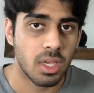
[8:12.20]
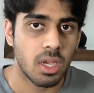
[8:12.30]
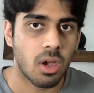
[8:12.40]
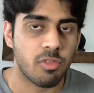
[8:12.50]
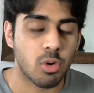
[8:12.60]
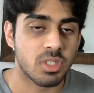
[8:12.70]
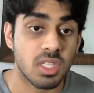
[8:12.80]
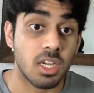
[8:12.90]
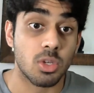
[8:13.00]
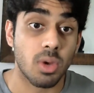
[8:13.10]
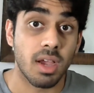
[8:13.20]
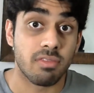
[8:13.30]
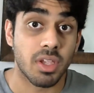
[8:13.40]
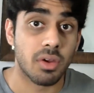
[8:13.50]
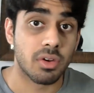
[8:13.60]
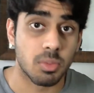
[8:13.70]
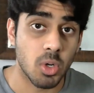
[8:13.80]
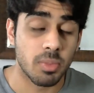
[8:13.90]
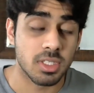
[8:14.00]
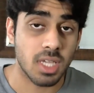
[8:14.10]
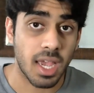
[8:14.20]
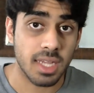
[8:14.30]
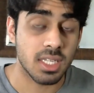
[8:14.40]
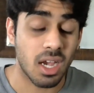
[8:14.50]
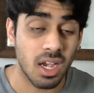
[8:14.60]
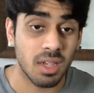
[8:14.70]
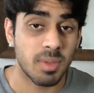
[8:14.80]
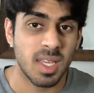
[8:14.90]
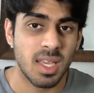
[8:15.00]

Of course, they do have character moments at time,